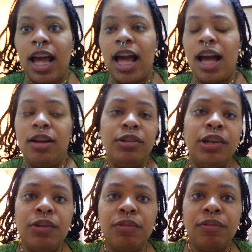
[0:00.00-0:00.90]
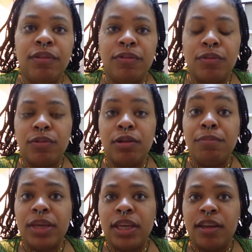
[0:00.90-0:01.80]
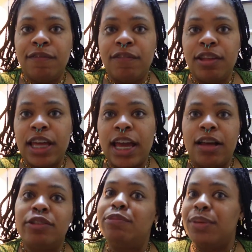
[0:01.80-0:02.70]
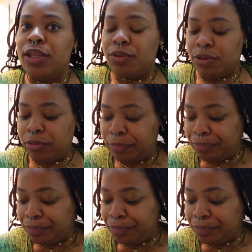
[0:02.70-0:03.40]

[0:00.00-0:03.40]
I don't know if you wanna be here for that, I'll speed through.